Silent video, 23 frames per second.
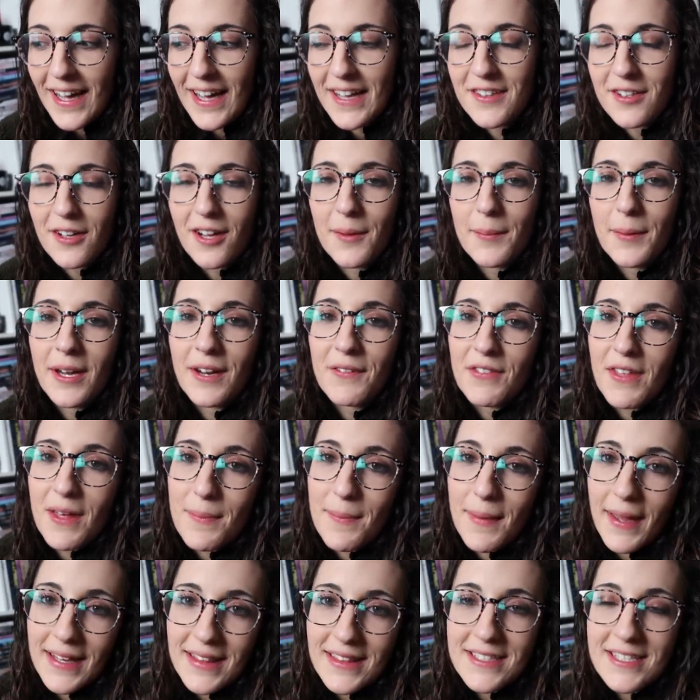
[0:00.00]
It's all about if they
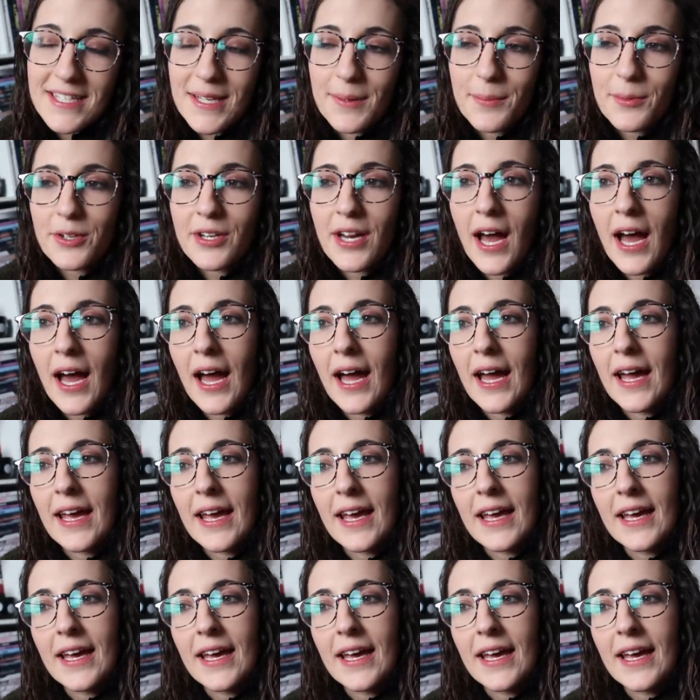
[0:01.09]
made the team or not.